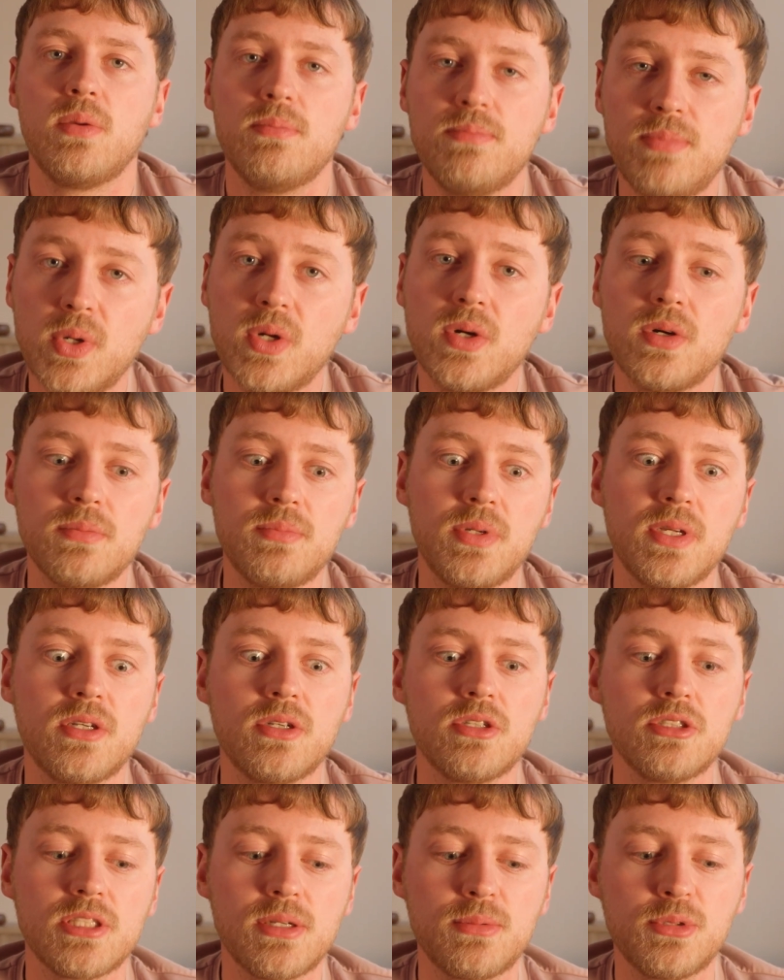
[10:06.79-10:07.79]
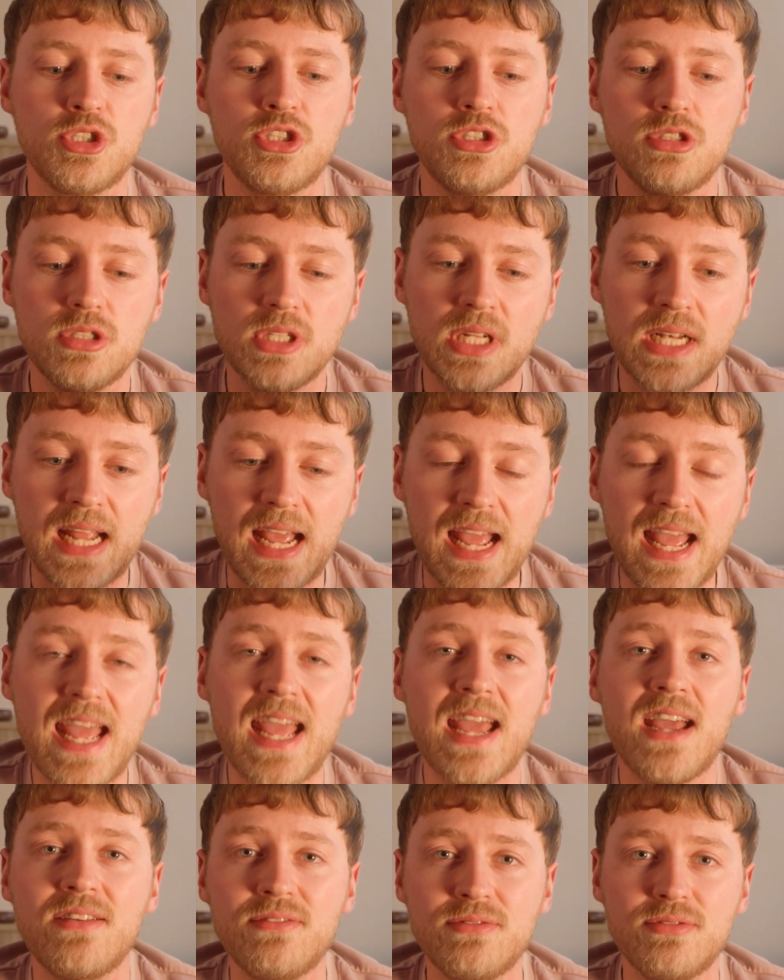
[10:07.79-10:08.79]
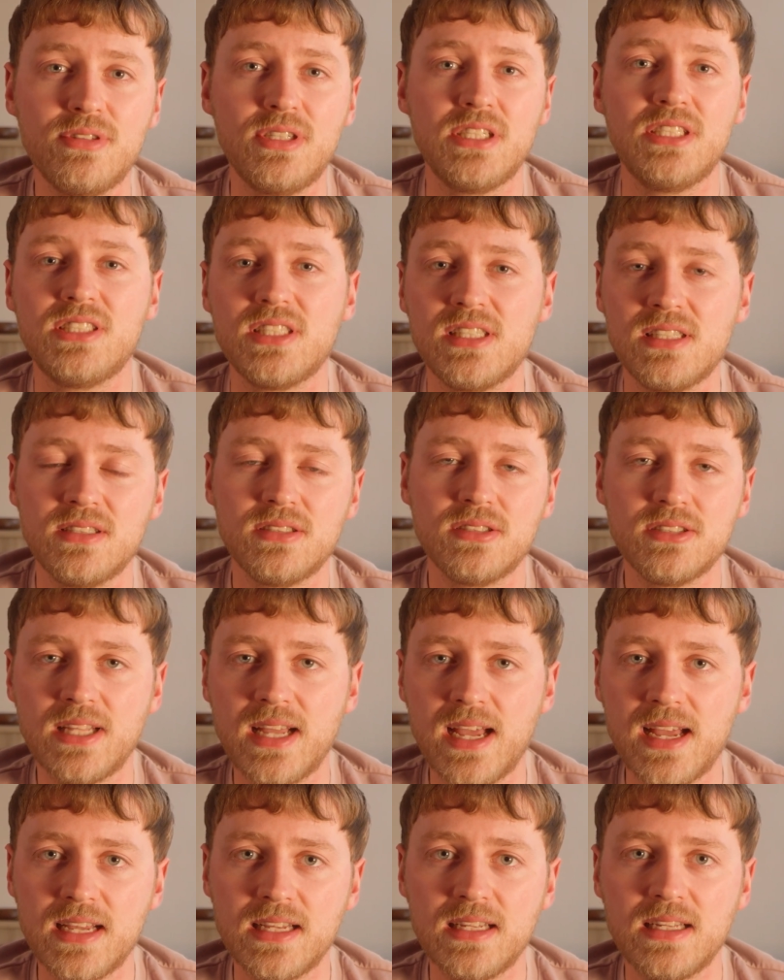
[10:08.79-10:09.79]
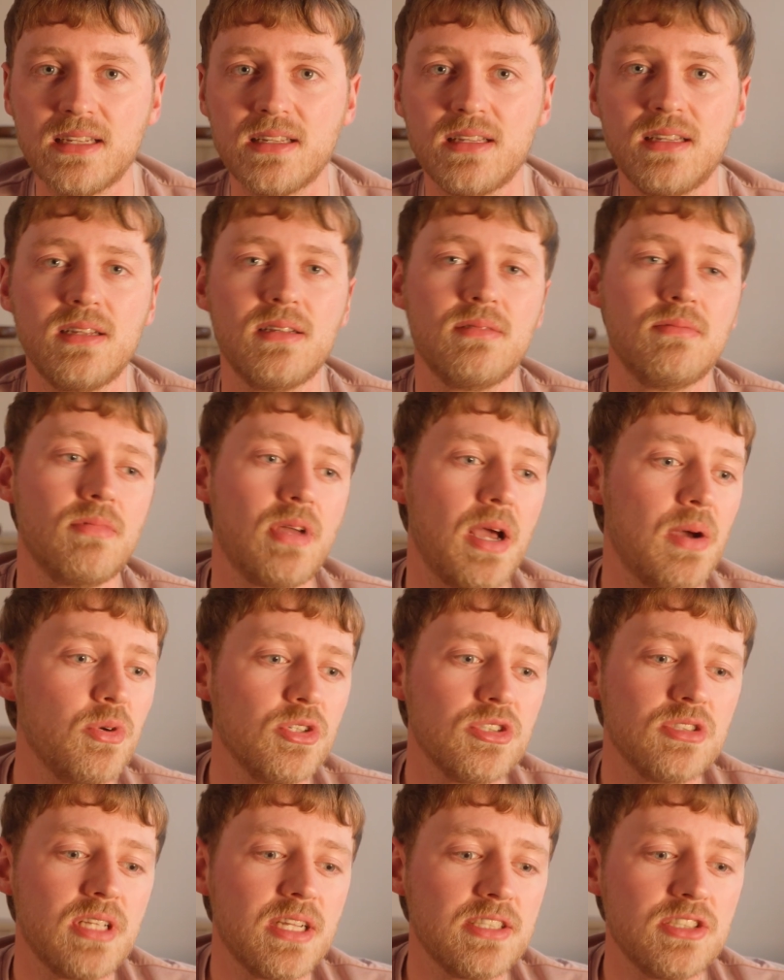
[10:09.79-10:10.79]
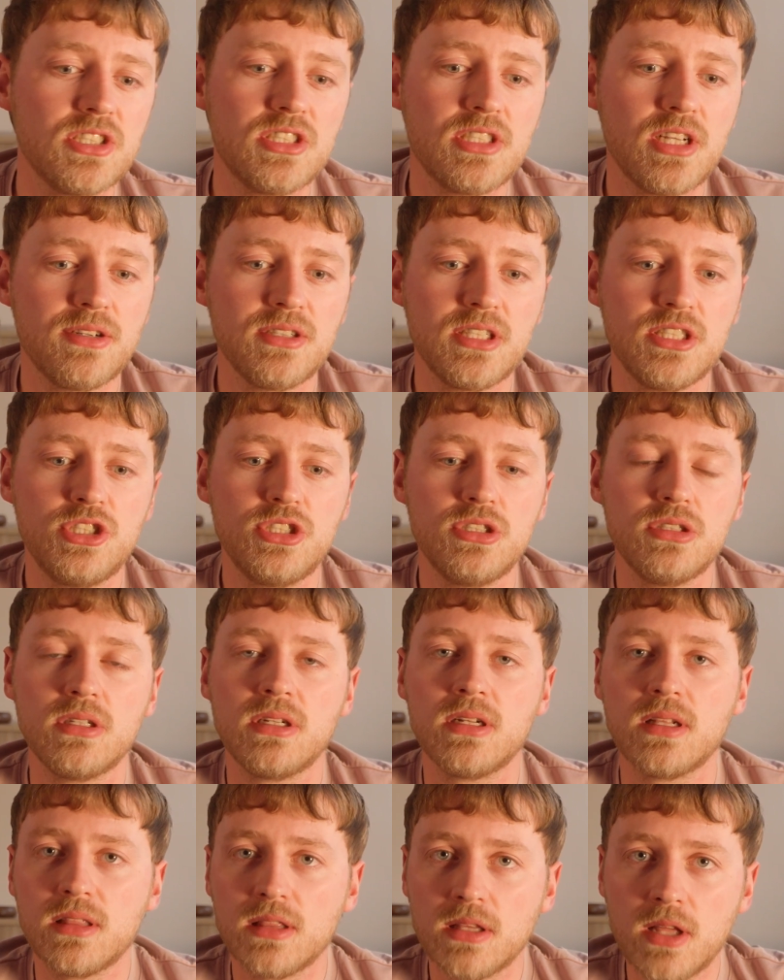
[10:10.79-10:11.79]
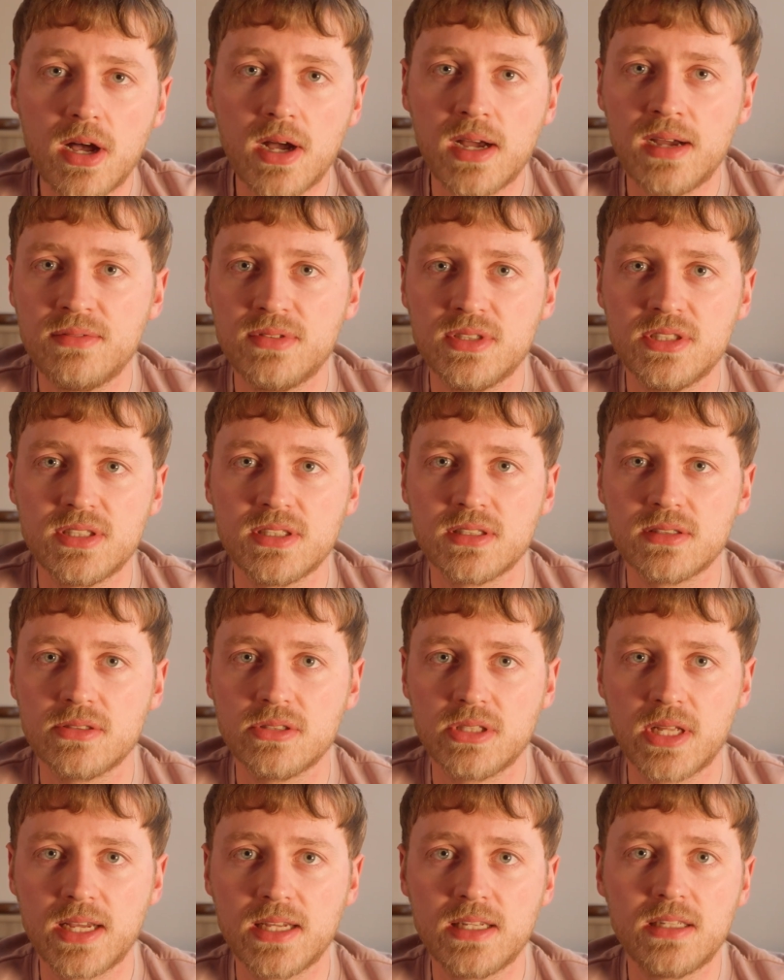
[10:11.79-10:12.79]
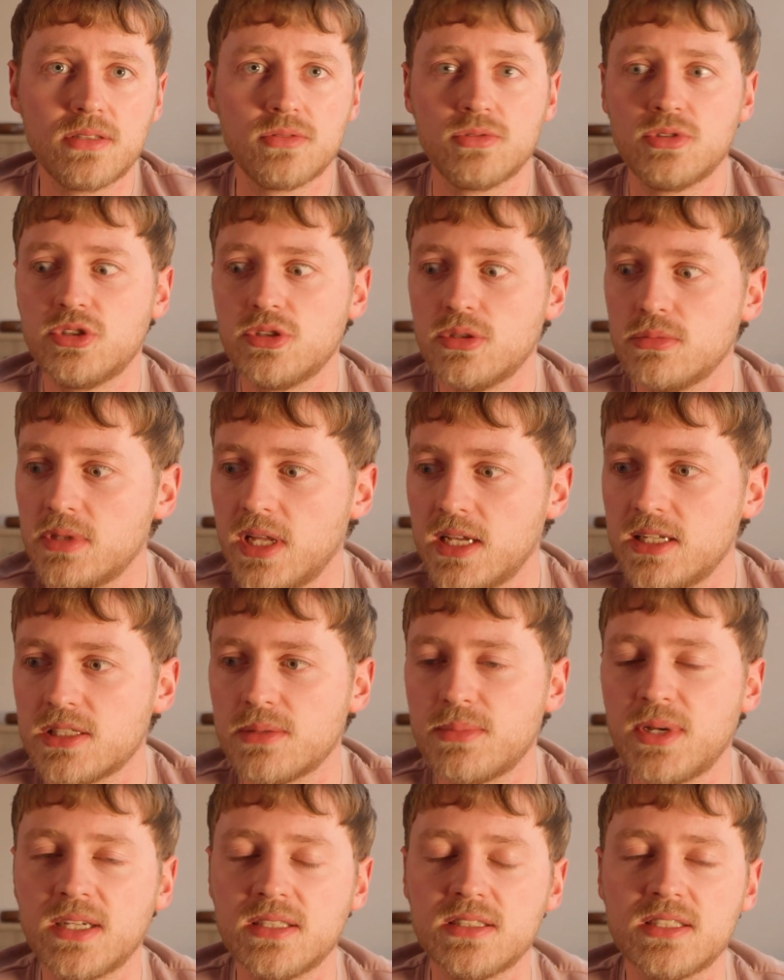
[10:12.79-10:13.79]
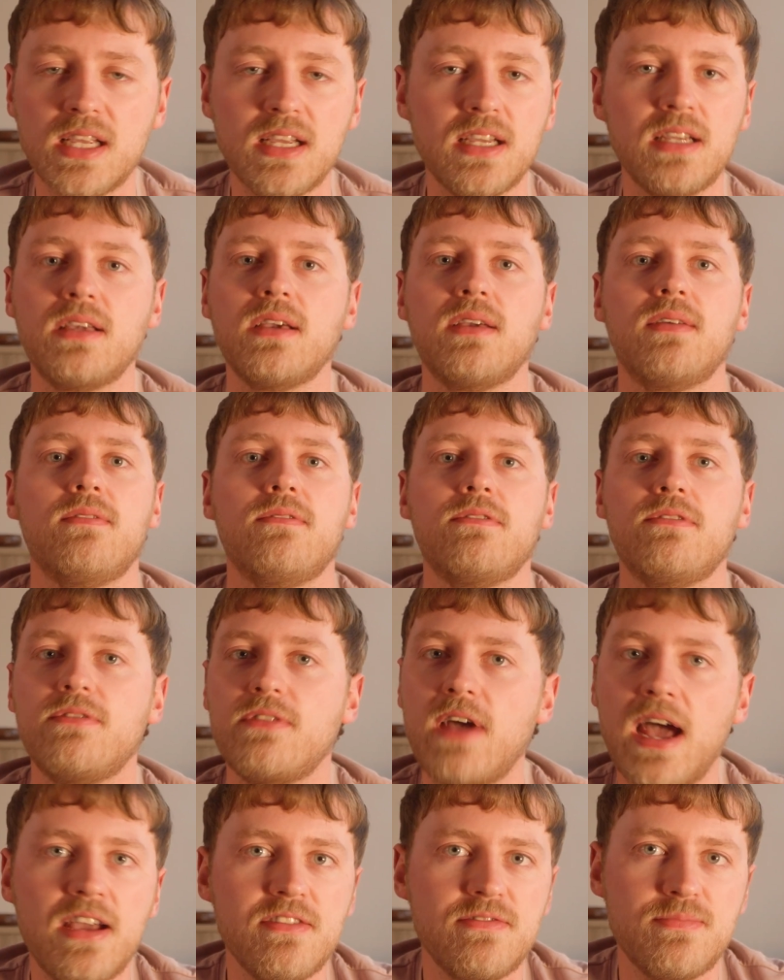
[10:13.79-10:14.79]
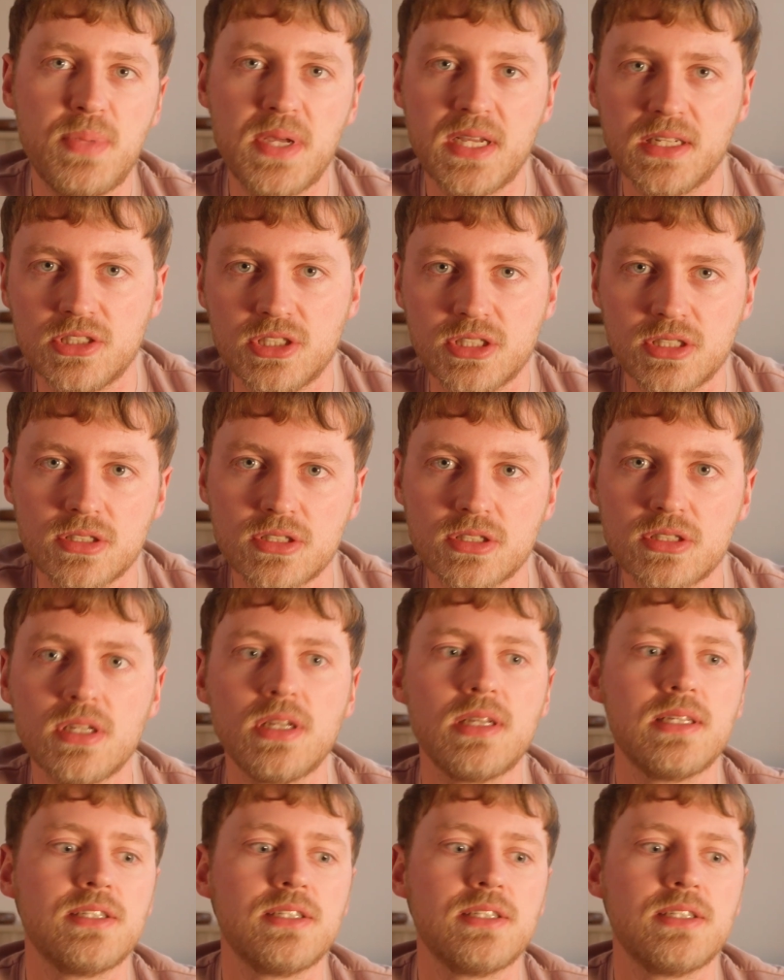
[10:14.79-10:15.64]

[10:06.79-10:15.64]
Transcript: But because I was shooting every single day, I wasn't necessarily shooting a lot every single day. Some days I might take 5 pictures.